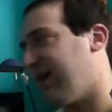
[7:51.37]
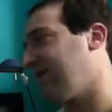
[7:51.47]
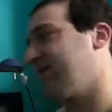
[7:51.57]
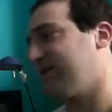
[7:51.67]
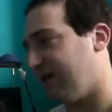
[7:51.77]
gonna
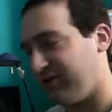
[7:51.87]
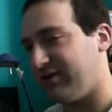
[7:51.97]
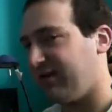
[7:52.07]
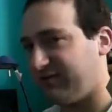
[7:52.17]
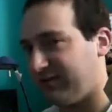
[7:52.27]
have to settle
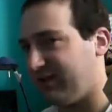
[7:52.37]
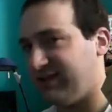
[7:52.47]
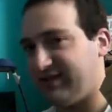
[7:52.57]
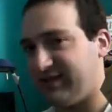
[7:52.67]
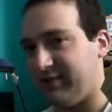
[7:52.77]
your
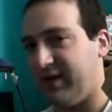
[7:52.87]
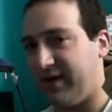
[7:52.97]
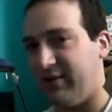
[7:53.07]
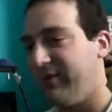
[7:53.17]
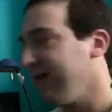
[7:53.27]
differences
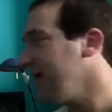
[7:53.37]
somehow.